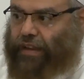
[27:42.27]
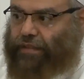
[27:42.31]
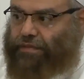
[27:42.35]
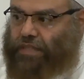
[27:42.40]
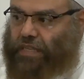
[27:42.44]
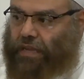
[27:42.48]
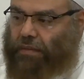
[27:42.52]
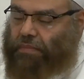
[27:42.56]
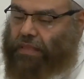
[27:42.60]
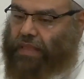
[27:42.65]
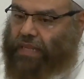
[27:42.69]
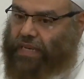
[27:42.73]

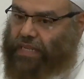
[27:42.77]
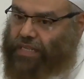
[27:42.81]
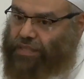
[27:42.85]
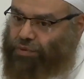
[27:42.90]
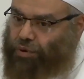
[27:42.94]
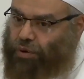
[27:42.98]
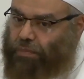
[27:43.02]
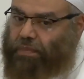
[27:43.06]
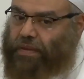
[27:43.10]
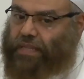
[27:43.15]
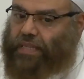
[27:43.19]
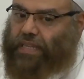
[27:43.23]
If something
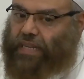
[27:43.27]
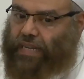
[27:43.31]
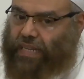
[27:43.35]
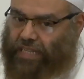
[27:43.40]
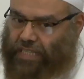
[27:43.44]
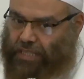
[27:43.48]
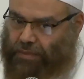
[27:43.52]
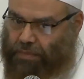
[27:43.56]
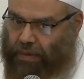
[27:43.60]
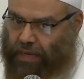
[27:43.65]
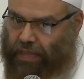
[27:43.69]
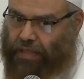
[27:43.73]
is forbidden,
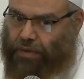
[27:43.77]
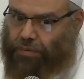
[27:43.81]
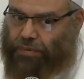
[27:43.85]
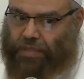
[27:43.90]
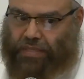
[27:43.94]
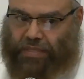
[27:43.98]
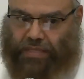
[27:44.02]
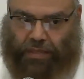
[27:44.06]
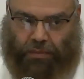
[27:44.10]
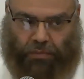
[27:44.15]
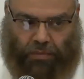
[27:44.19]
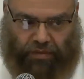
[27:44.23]
it's by the
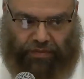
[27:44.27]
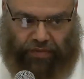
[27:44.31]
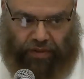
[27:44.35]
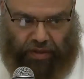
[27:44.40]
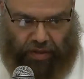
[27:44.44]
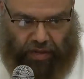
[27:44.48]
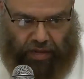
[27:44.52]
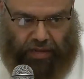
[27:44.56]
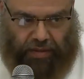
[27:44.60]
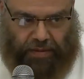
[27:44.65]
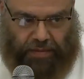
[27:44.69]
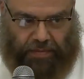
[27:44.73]
wisdom of
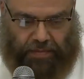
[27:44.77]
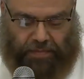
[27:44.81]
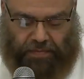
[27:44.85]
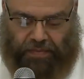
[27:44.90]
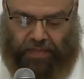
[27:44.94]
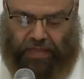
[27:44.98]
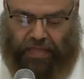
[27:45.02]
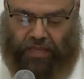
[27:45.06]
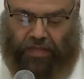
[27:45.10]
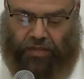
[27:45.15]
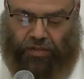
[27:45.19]
Allah.